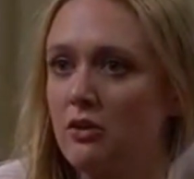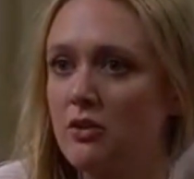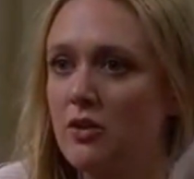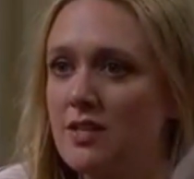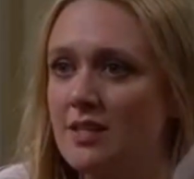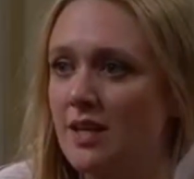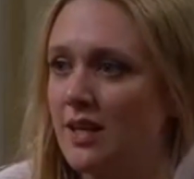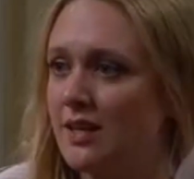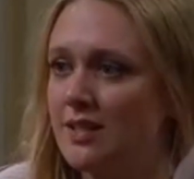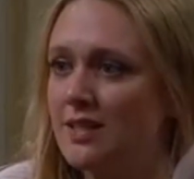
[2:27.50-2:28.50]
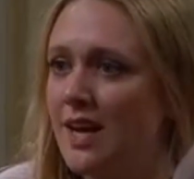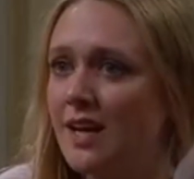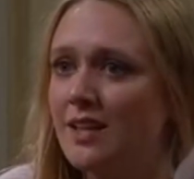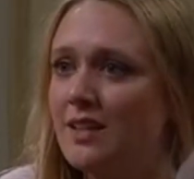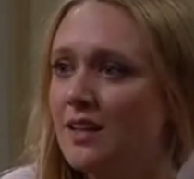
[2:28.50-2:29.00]
and Chrissy and
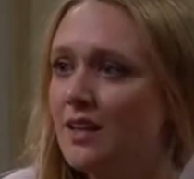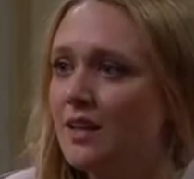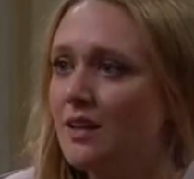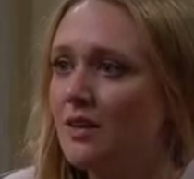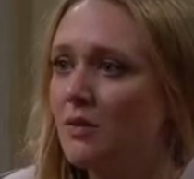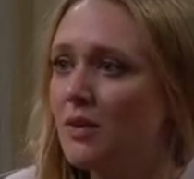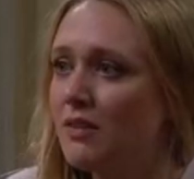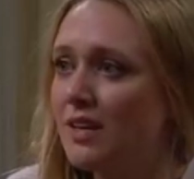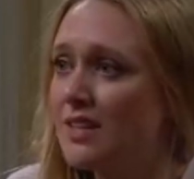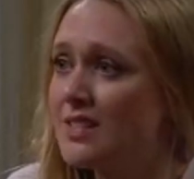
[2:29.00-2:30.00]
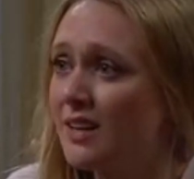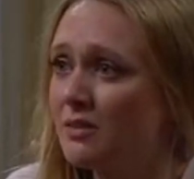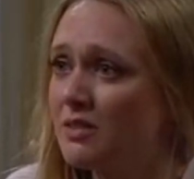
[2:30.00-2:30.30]
Dad? What if he gets